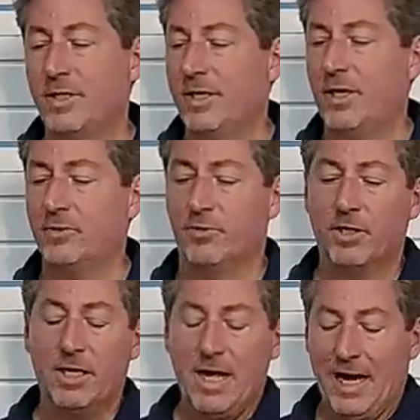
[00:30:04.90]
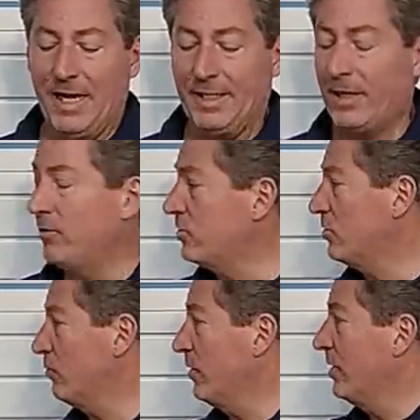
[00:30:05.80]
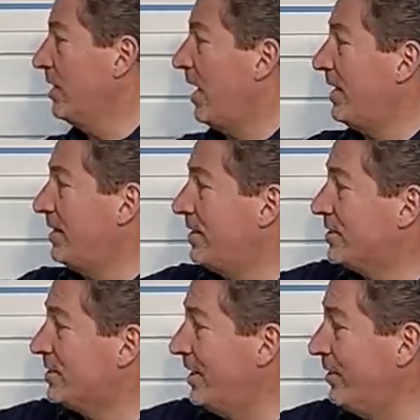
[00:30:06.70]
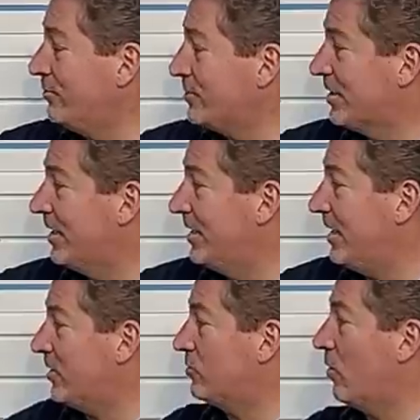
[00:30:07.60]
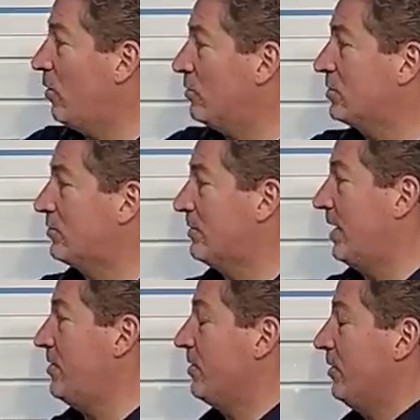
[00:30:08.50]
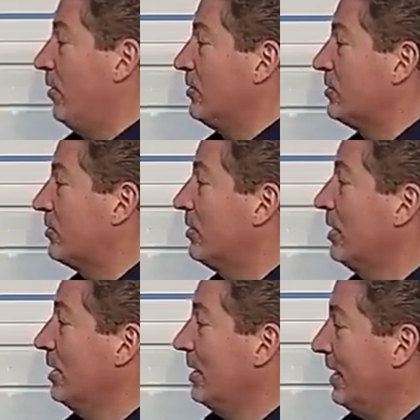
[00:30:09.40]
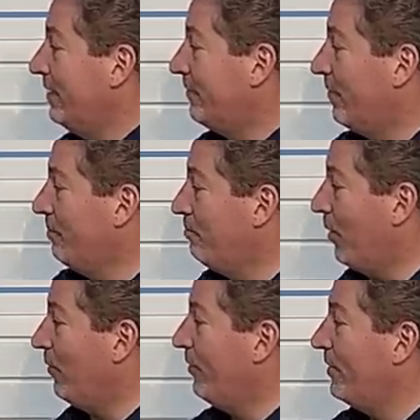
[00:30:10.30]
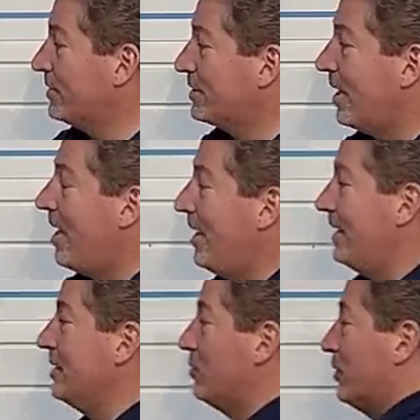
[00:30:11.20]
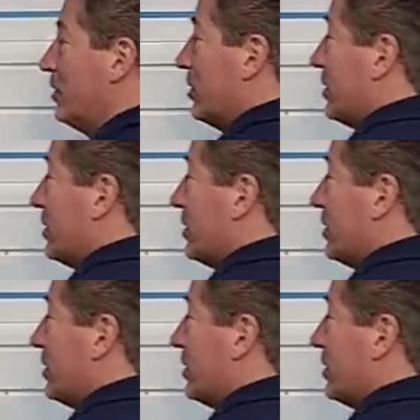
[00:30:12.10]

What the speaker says: connector. And I also really like this interesting connector holster that you can holster it from both sides, which